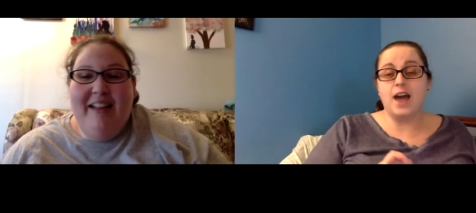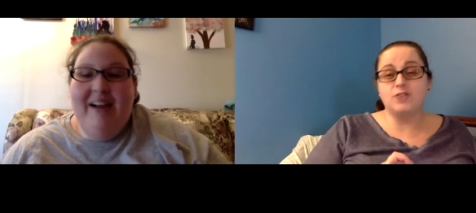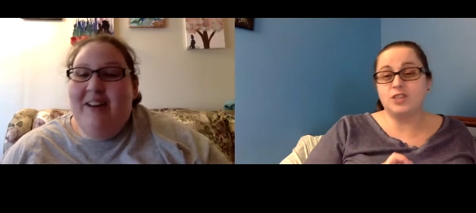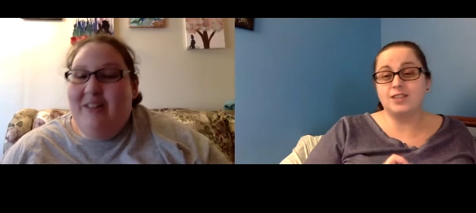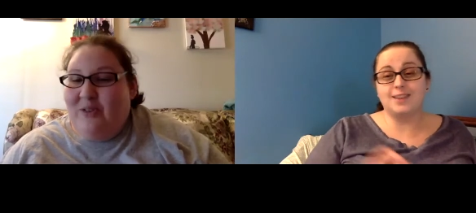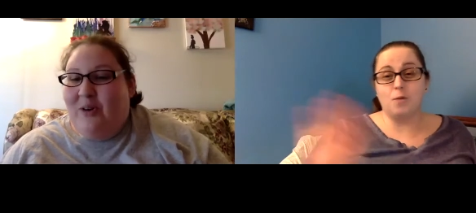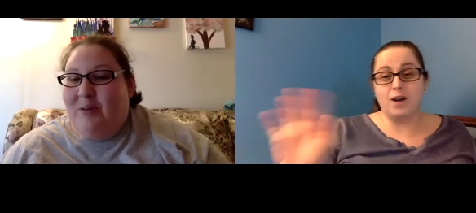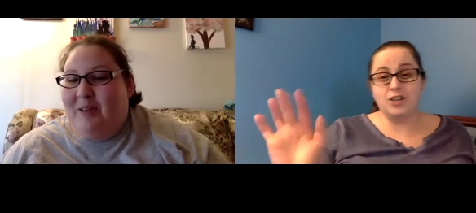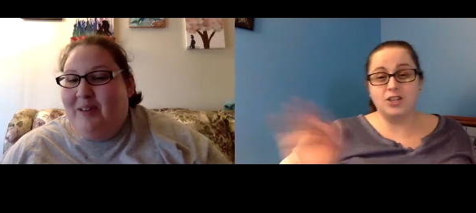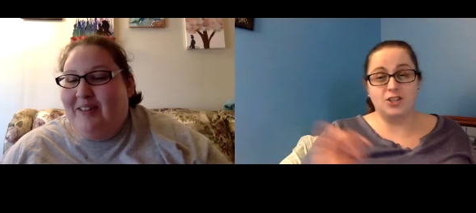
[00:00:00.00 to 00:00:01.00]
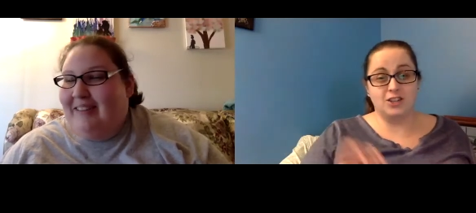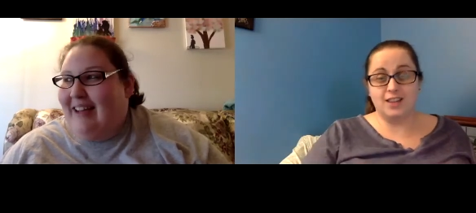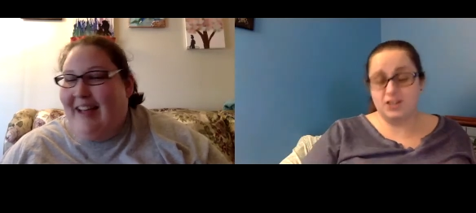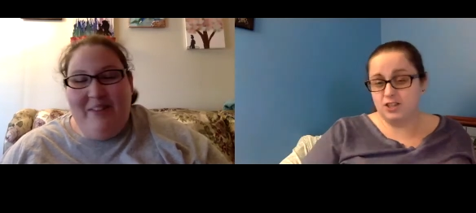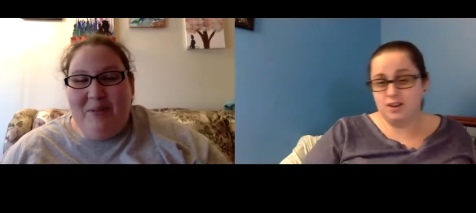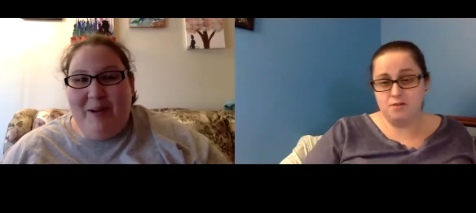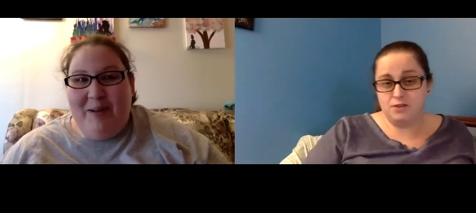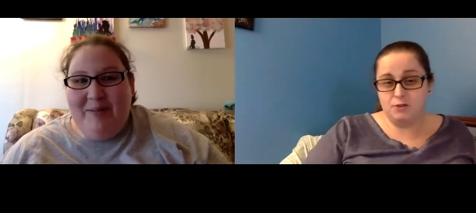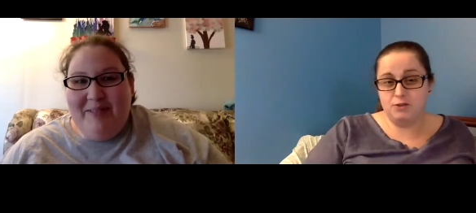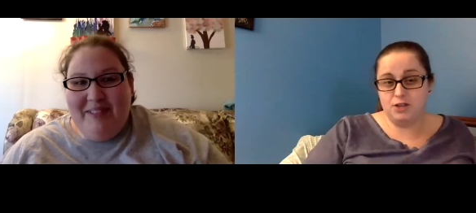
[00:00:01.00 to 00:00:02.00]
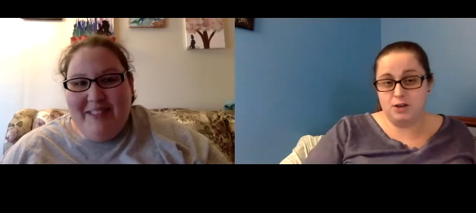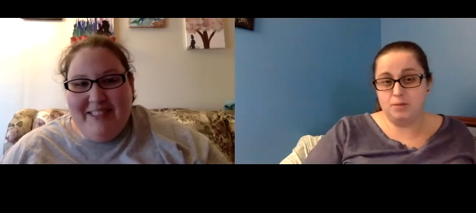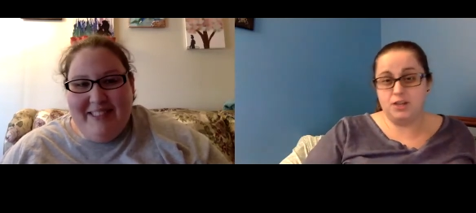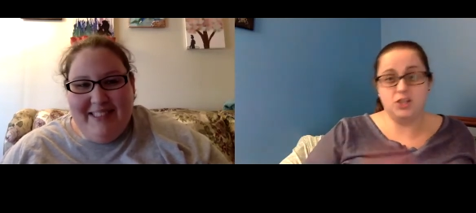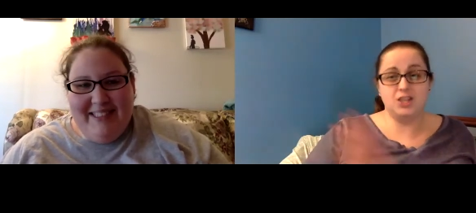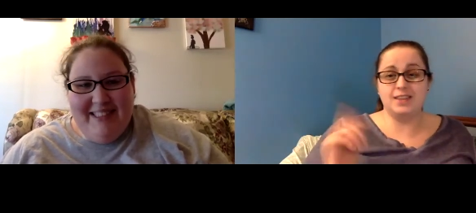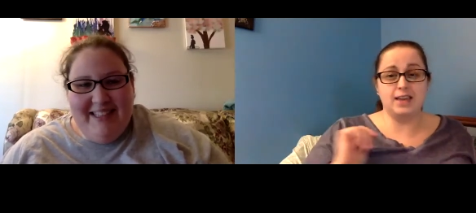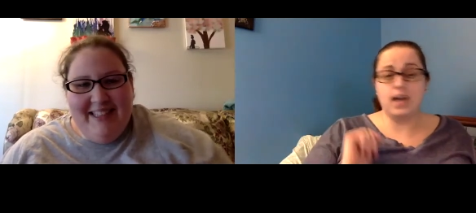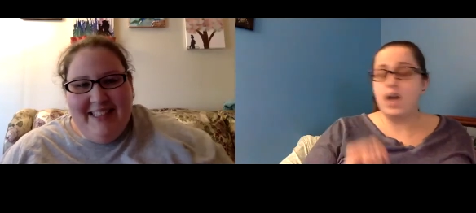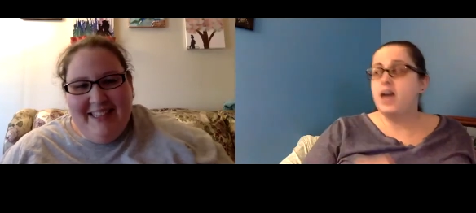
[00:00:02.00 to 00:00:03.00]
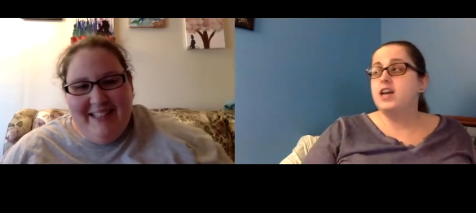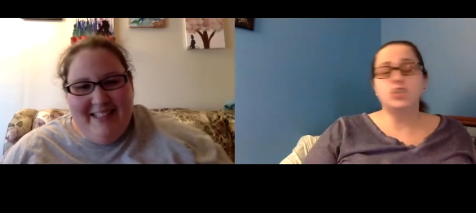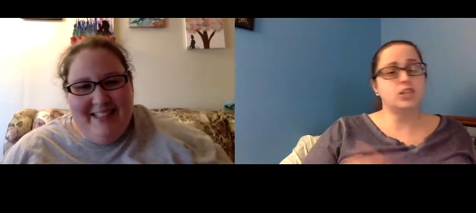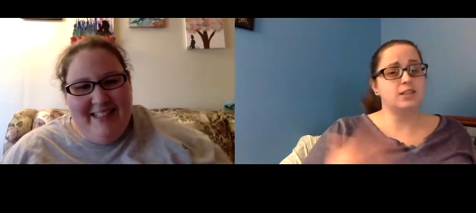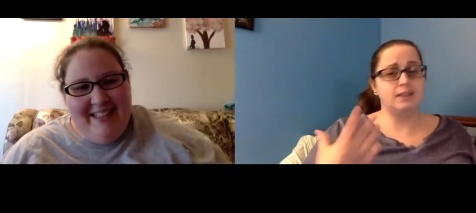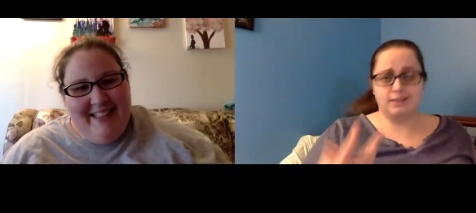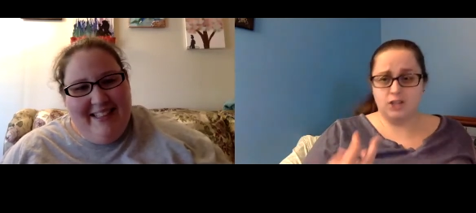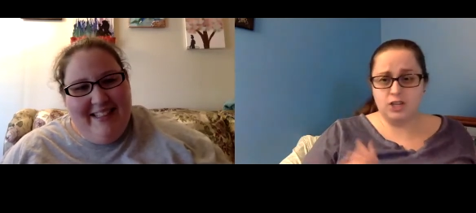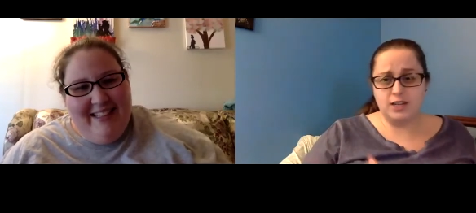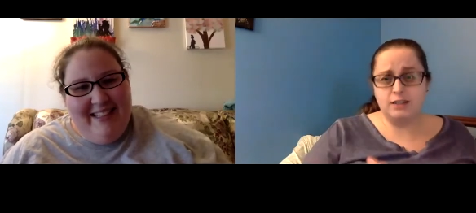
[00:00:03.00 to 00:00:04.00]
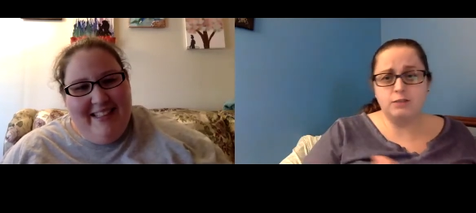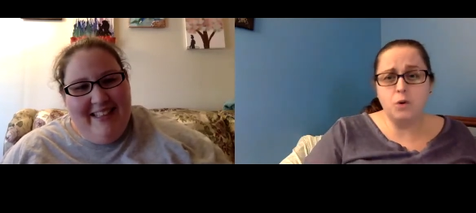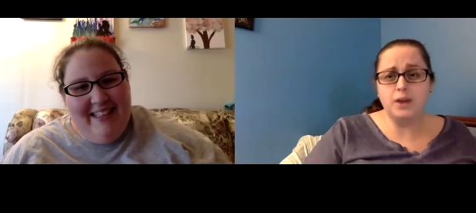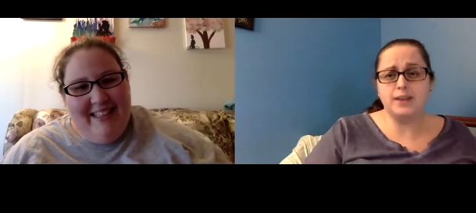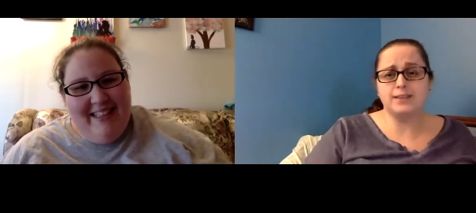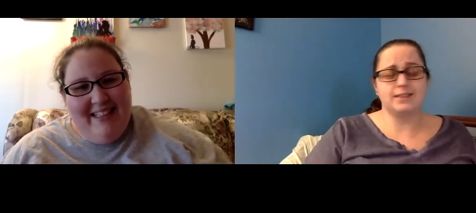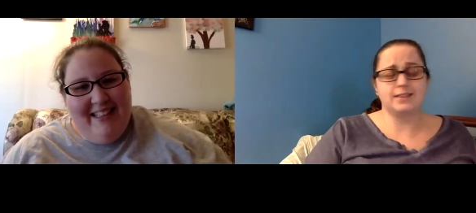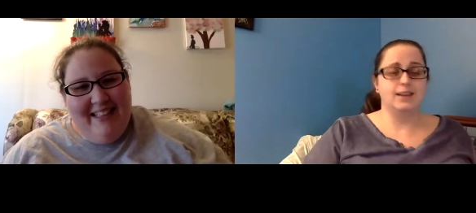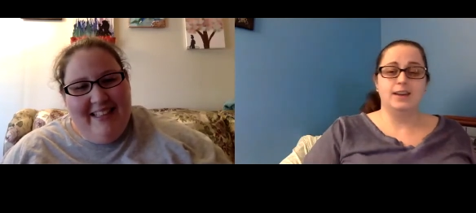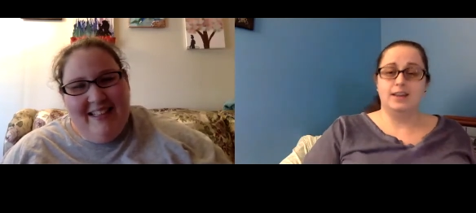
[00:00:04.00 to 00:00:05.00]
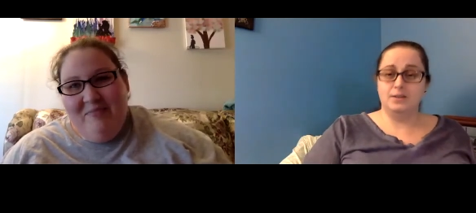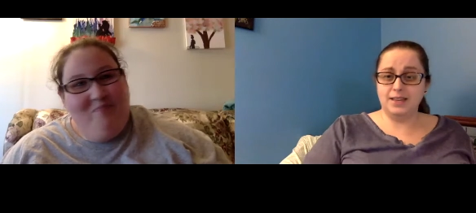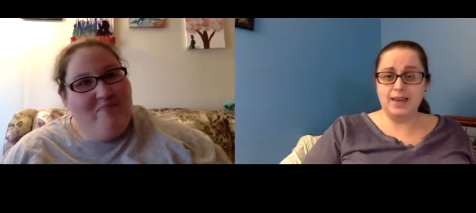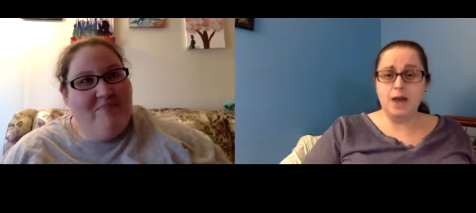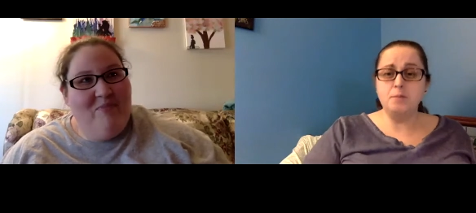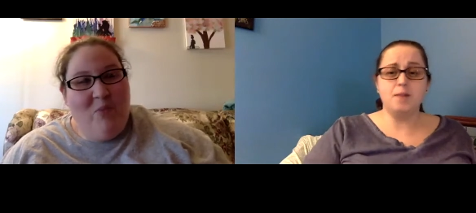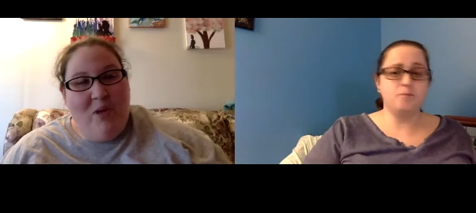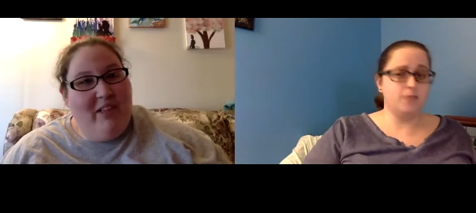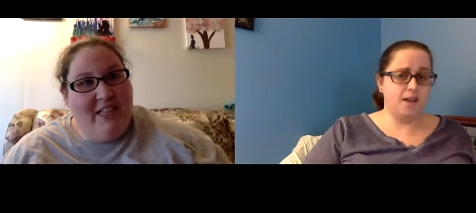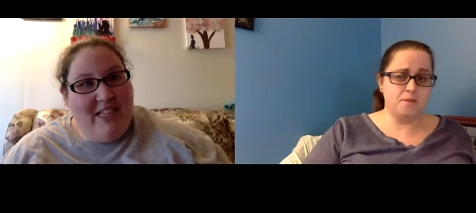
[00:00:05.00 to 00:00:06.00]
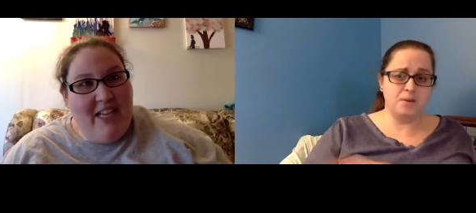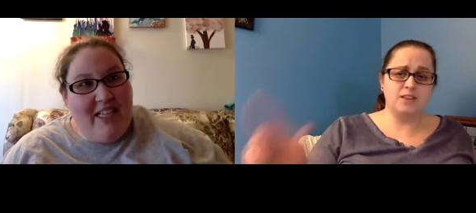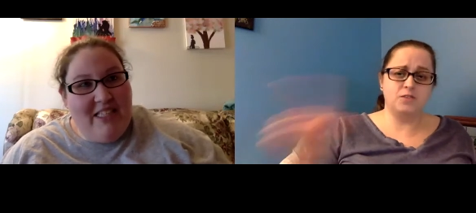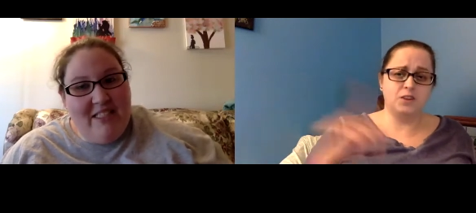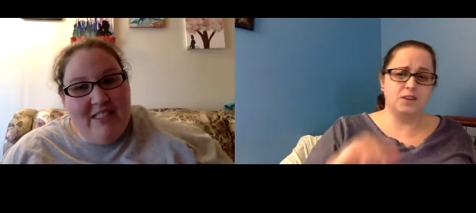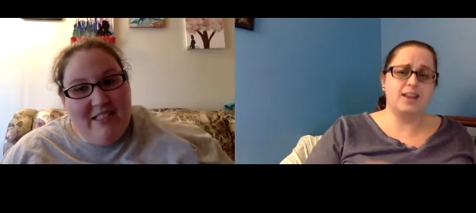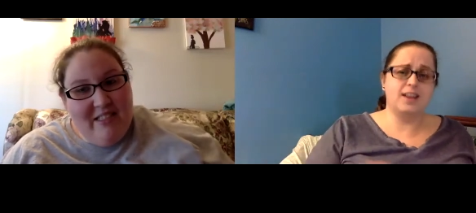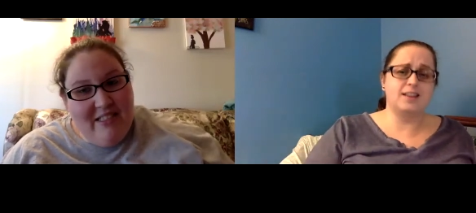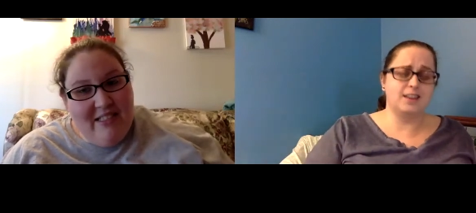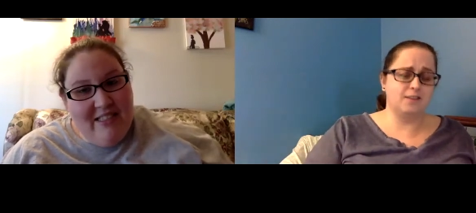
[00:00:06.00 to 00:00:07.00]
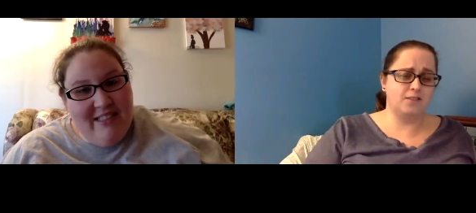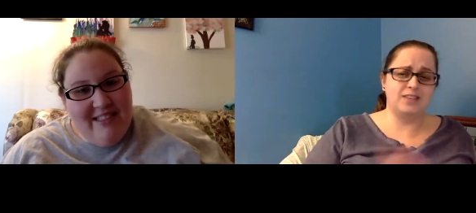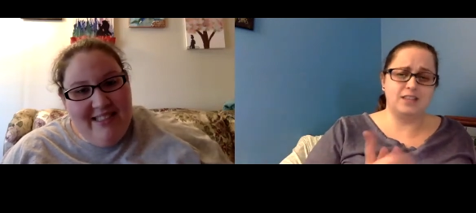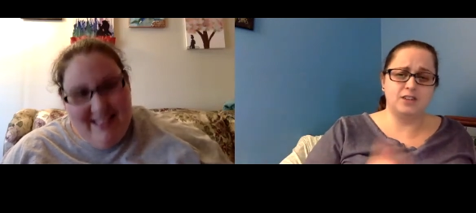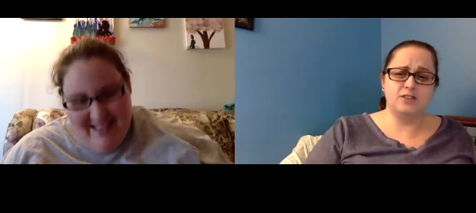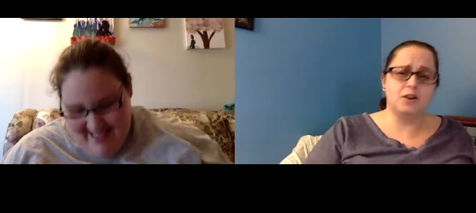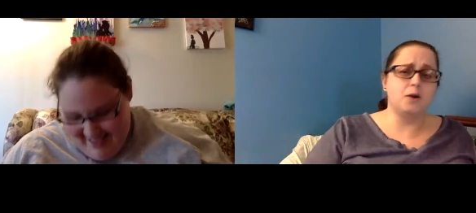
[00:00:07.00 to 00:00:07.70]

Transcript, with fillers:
Speaker 1: she's like watching John Legend off of YouTube because she's like "It's just he has such a nice voice. I was like, "Yeah, mom. Everybody else figured that out like 15 years ago,